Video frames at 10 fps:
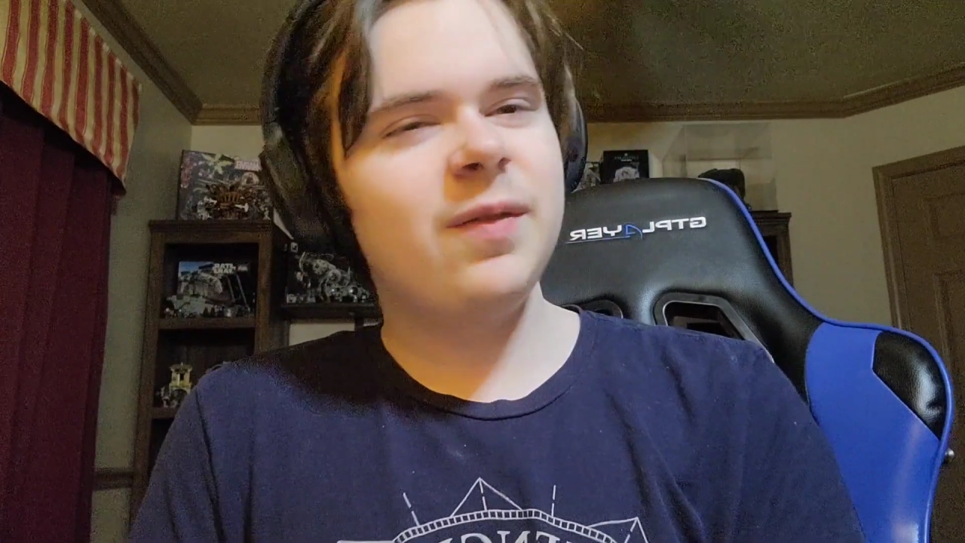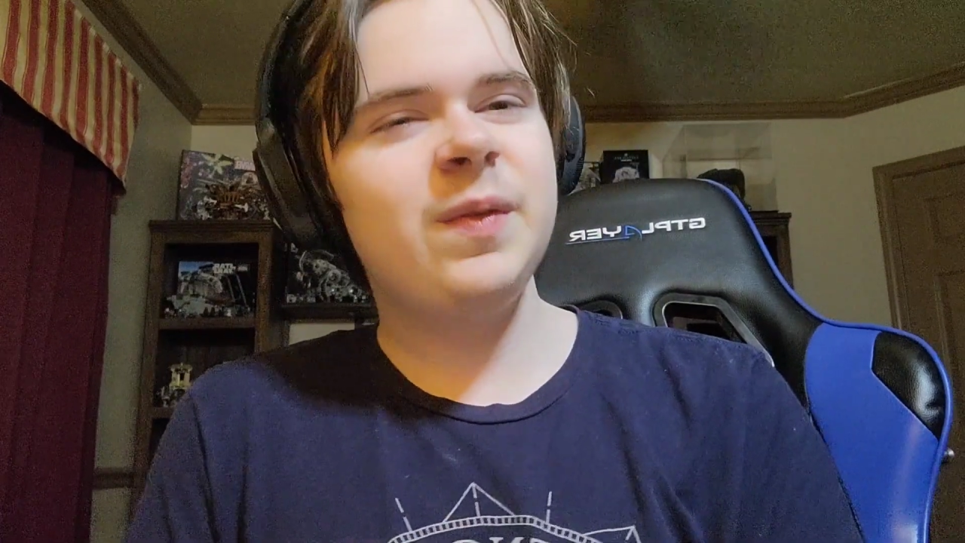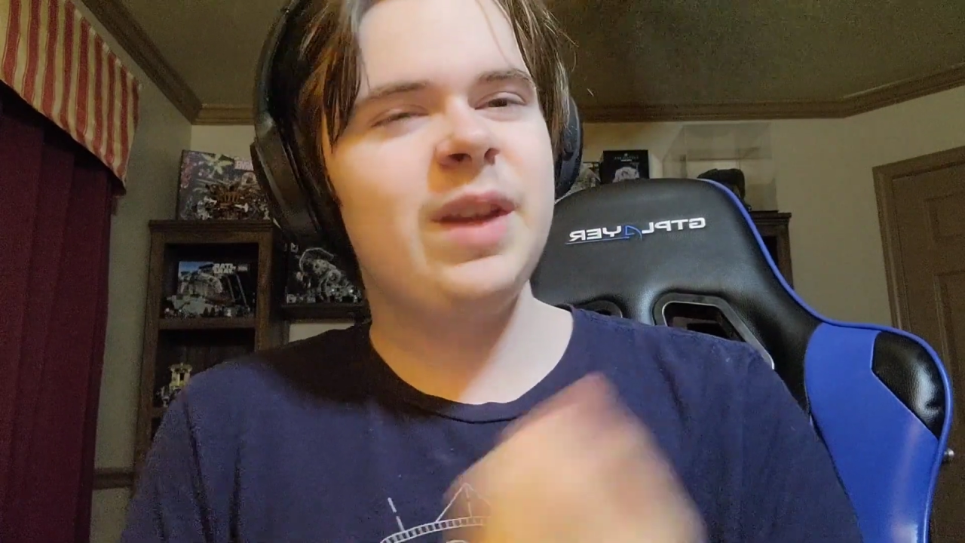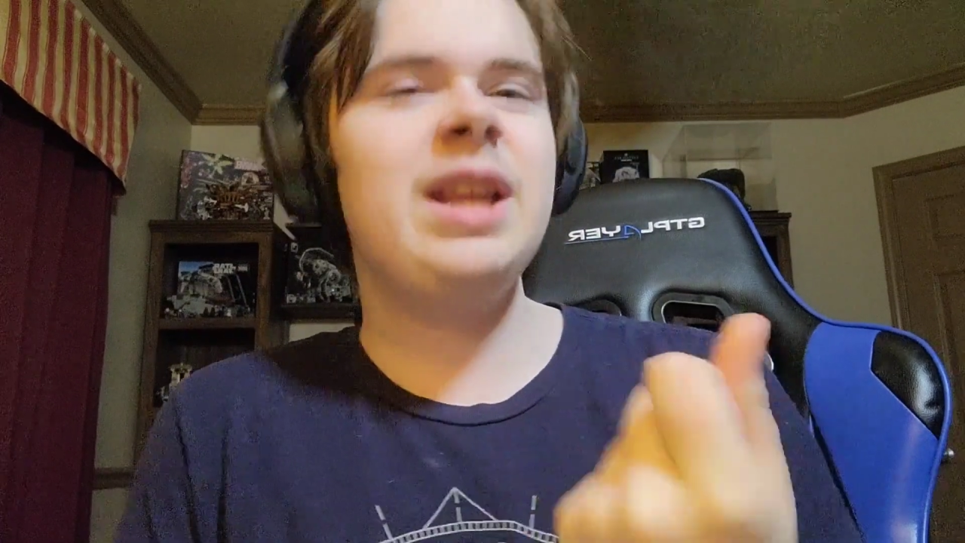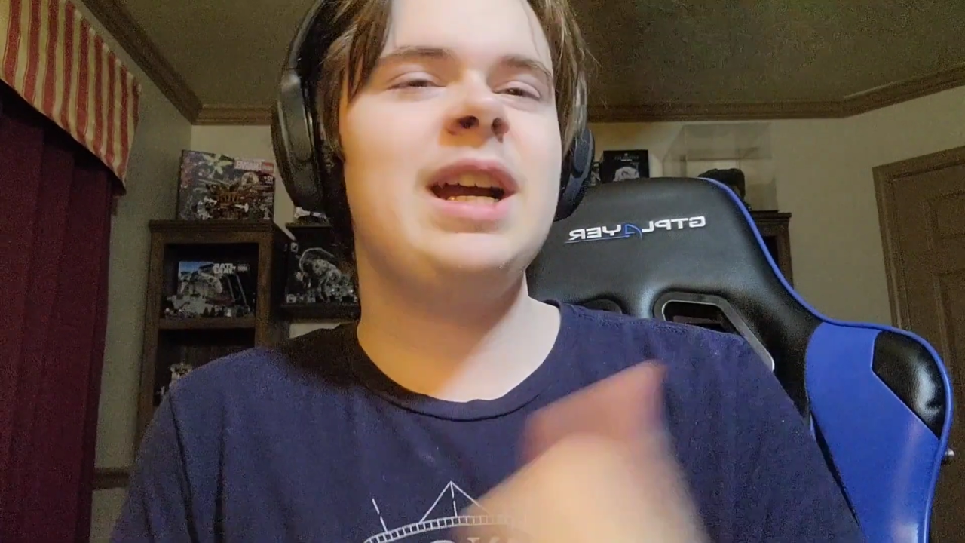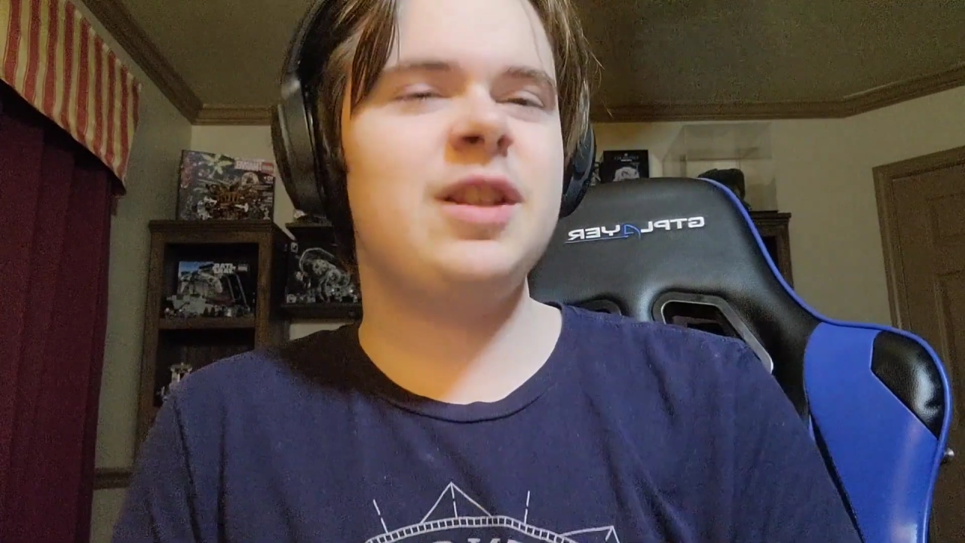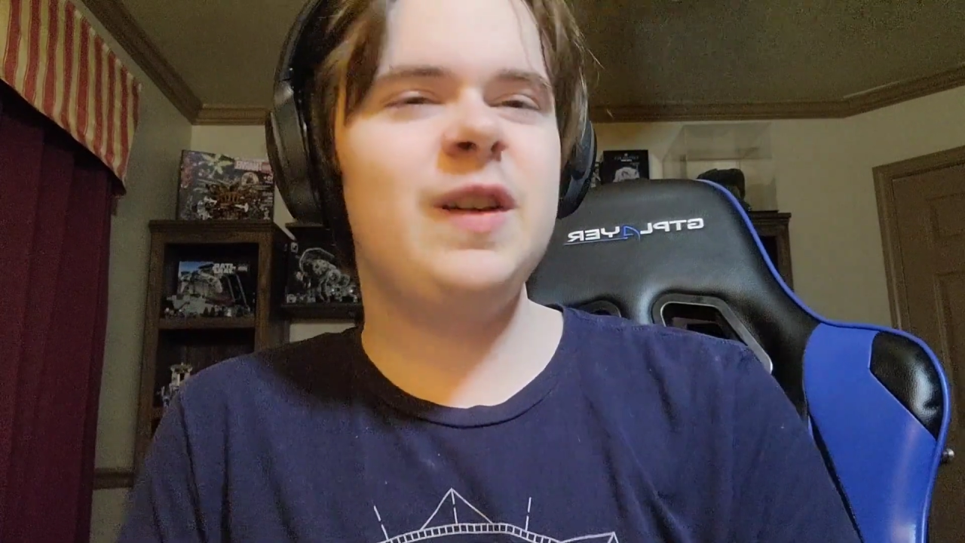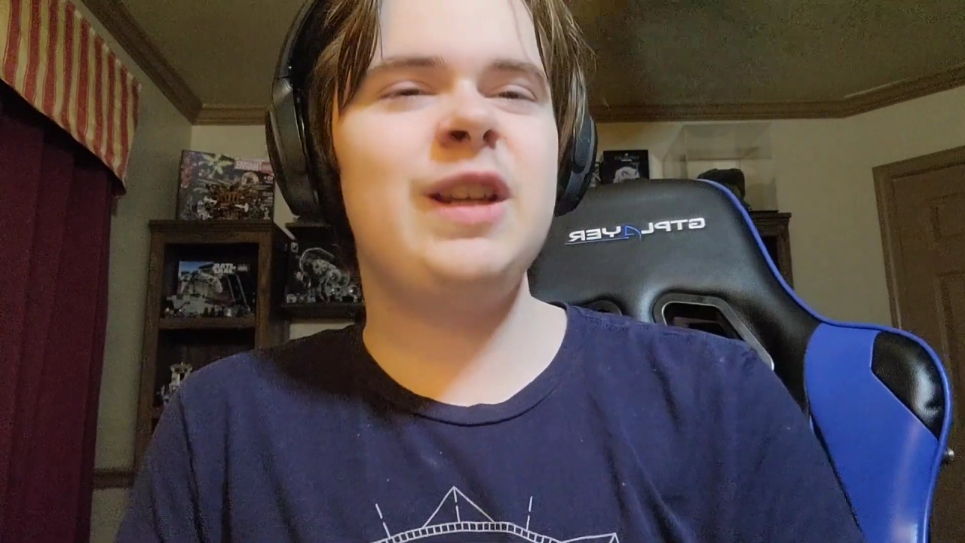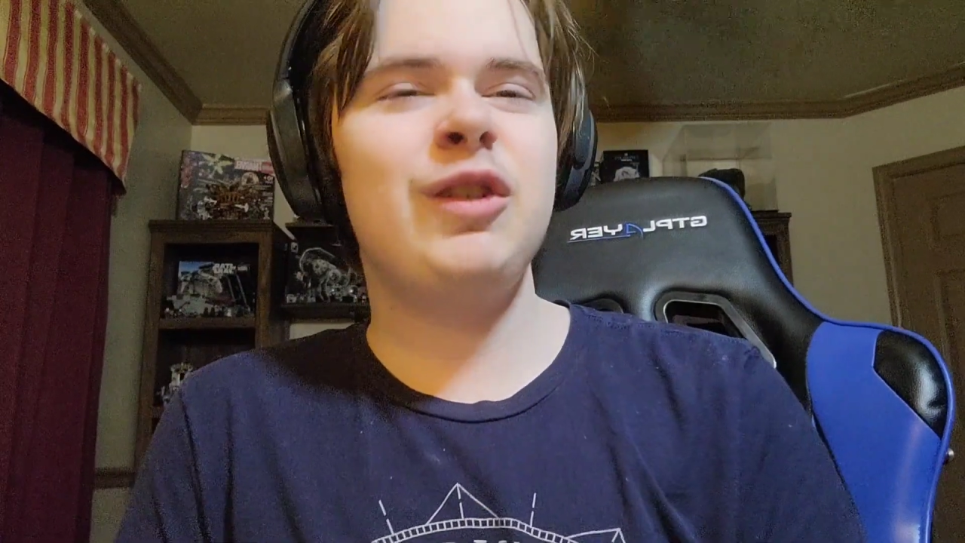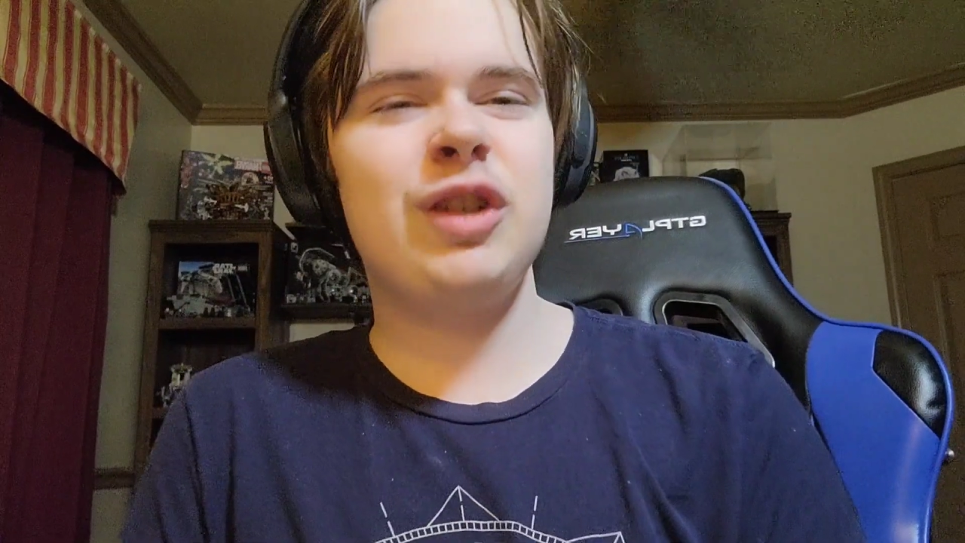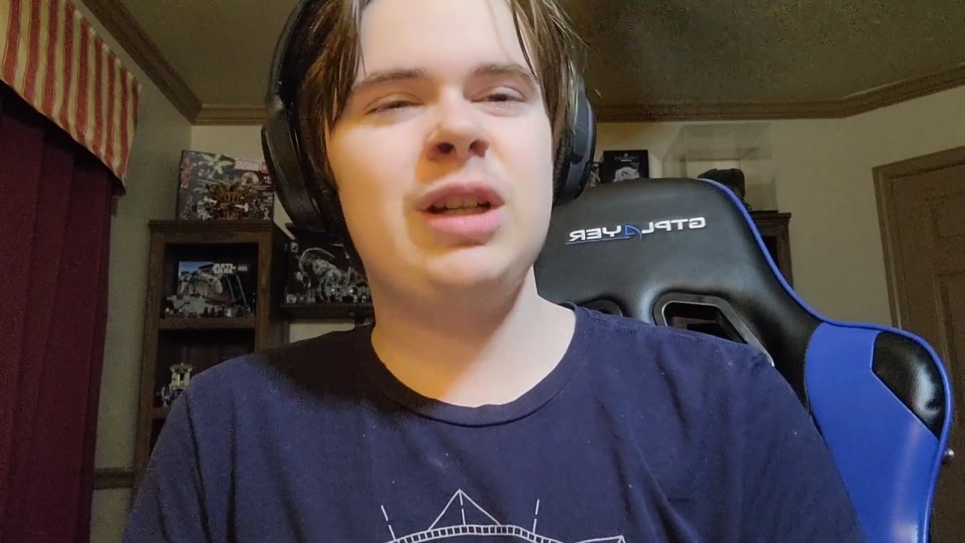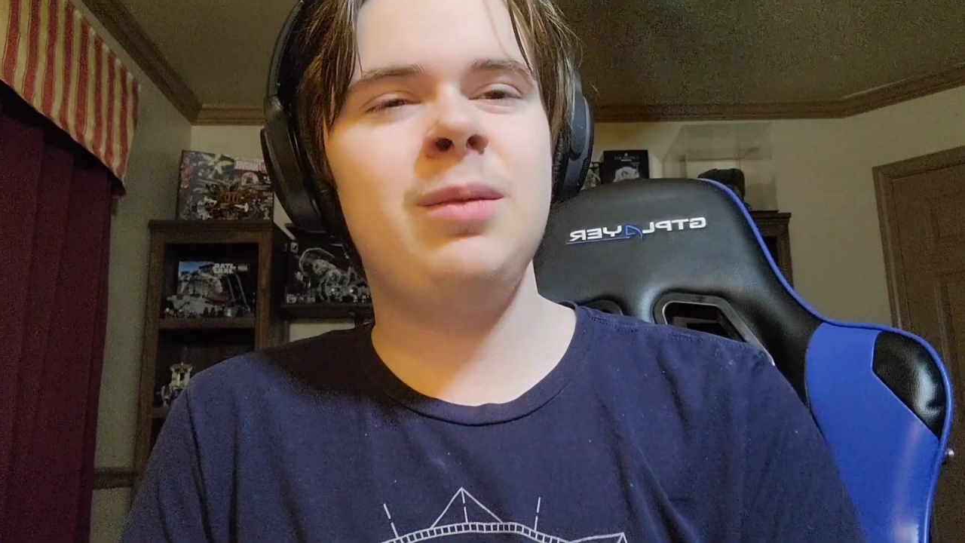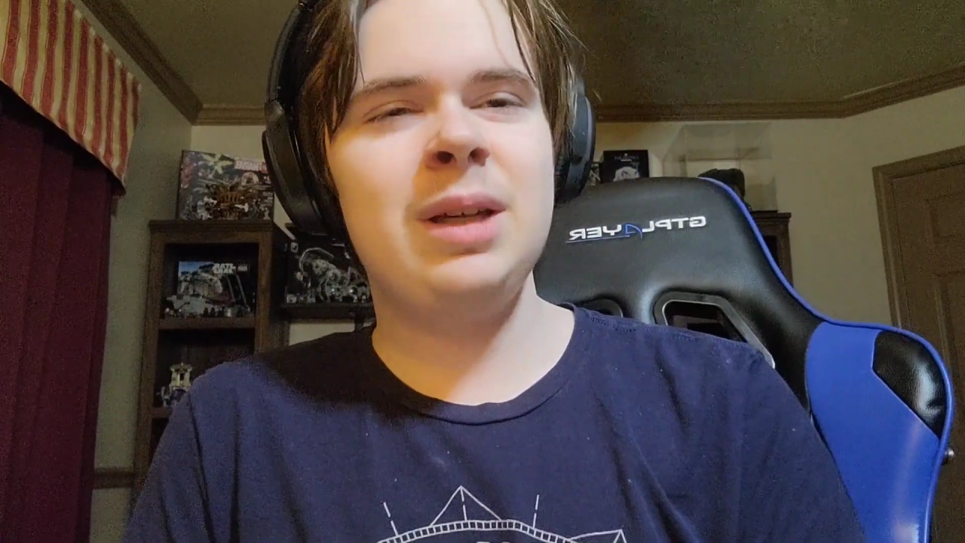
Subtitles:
the next video is gonna